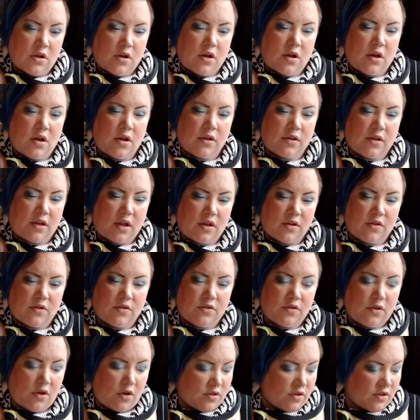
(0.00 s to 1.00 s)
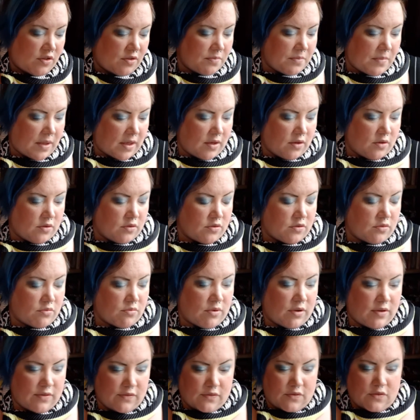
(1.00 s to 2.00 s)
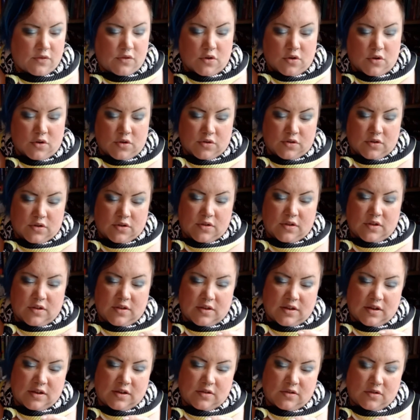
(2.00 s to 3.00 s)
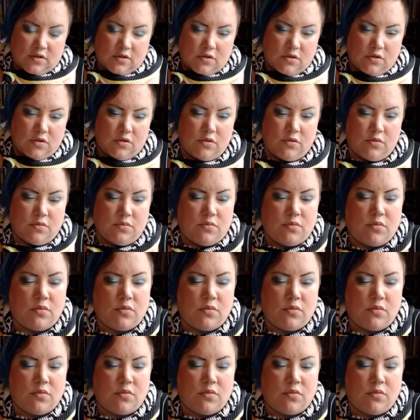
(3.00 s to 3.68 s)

Okay, so the smells, we've got this little,